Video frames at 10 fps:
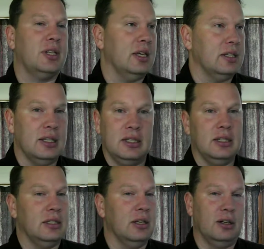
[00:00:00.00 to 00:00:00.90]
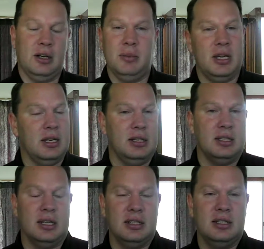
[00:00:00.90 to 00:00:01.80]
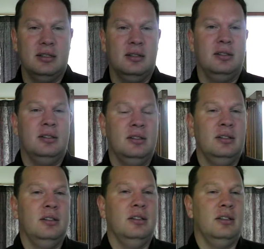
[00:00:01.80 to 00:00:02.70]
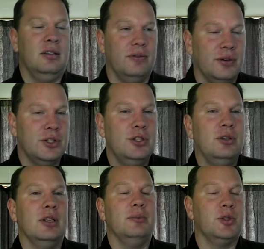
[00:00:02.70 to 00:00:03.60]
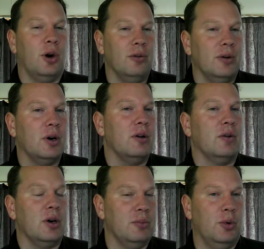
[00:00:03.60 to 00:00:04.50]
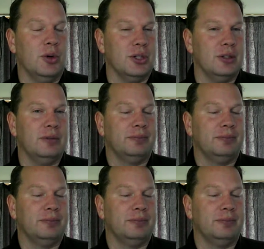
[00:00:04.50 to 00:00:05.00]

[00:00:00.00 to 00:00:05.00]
because this is not going to make any sense. The first two clips are very, very important.